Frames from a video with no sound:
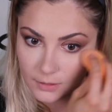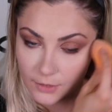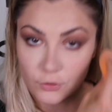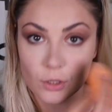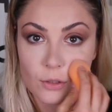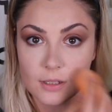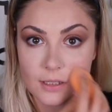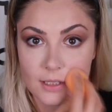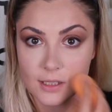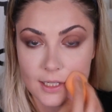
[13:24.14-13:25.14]
If you use
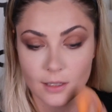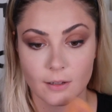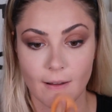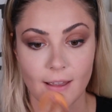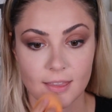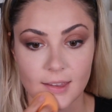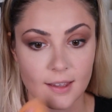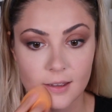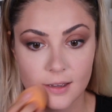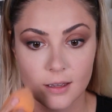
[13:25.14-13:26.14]
concealer, I
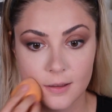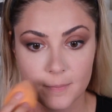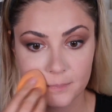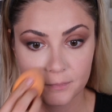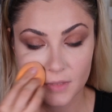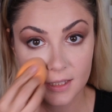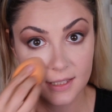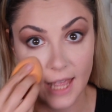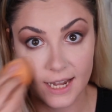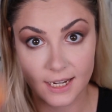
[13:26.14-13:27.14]
think
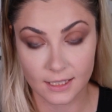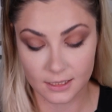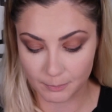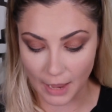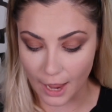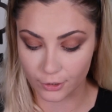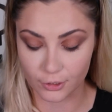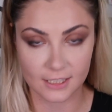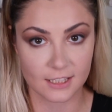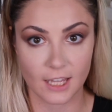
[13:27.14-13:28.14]
setting powder
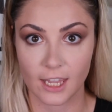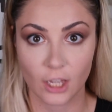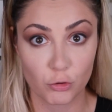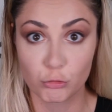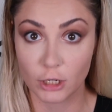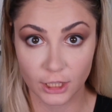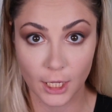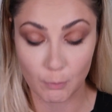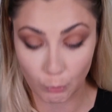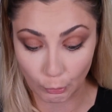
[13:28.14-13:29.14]
is like a
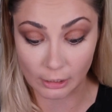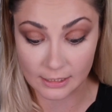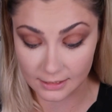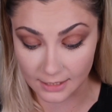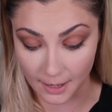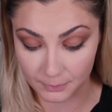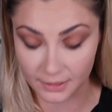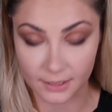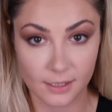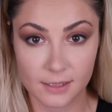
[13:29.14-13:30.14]
really important step,
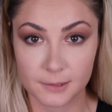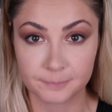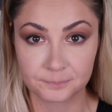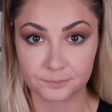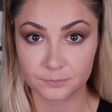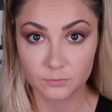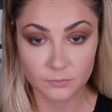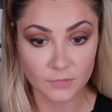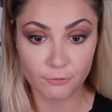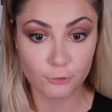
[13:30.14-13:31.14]
because
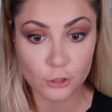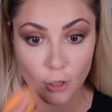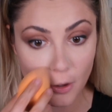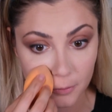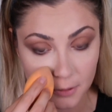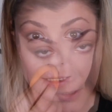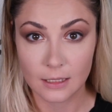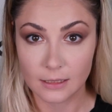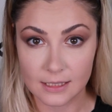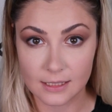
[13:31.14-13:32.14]
if you don't,
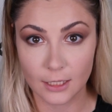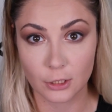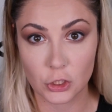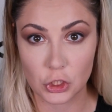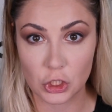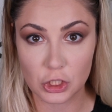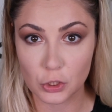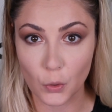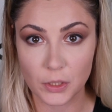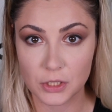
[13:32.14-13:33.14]
concealer is
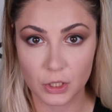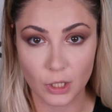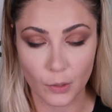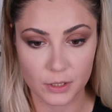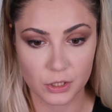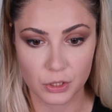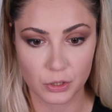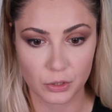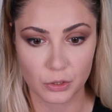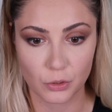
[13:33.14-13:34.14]
just going to go into
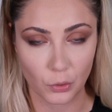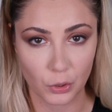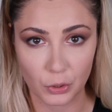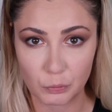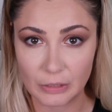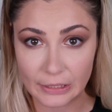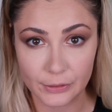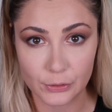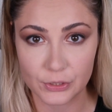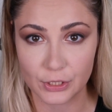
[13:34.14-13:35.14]
your
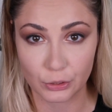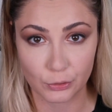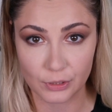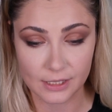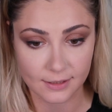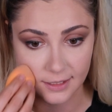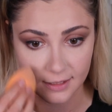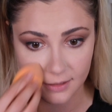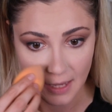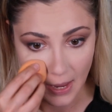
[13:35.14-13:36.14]
wrinkles and
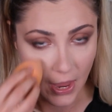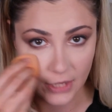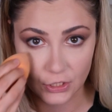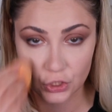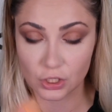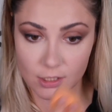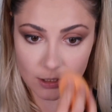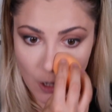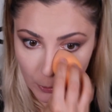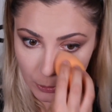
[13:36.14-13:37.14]
creases, and it's just
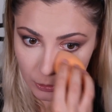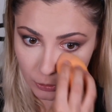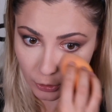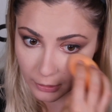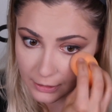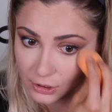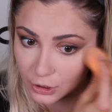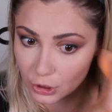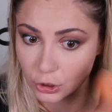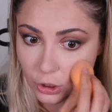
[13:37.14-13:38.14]
not gonna look. It's
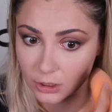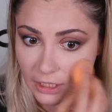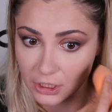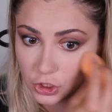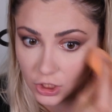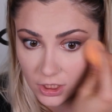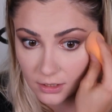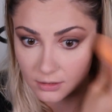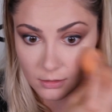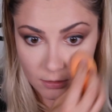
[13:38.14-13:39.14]
gonna look like
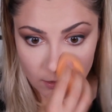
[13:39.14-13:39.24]
cheese